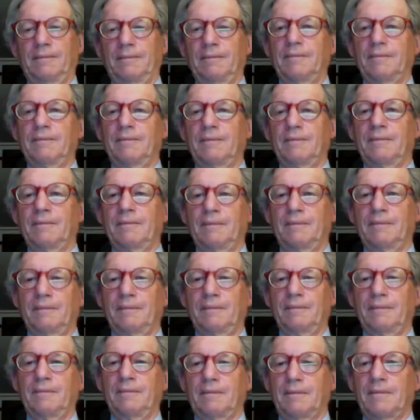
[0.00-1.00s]

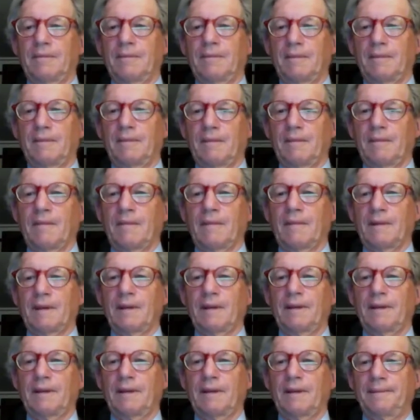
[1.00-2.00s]

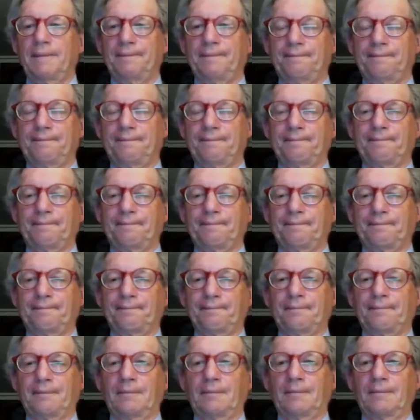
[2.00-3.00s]

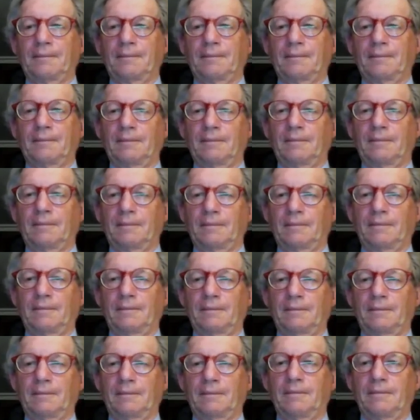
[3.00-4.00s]

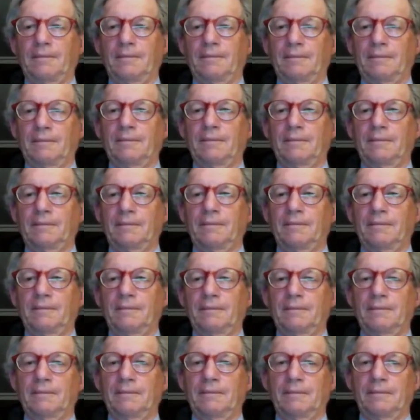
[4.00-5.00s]

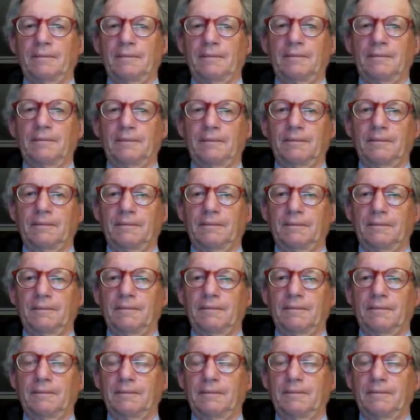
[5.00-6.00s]

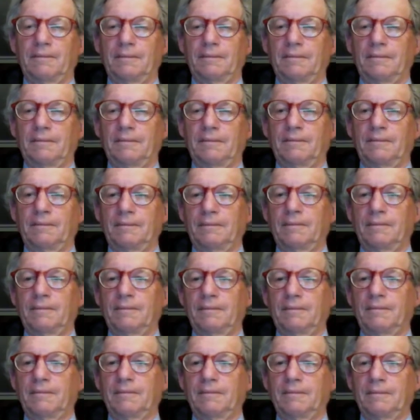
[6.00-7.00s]

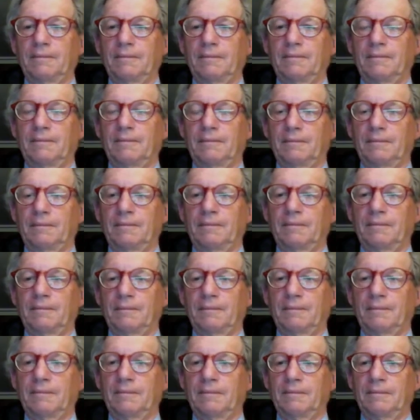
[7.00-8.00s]
(not speaking)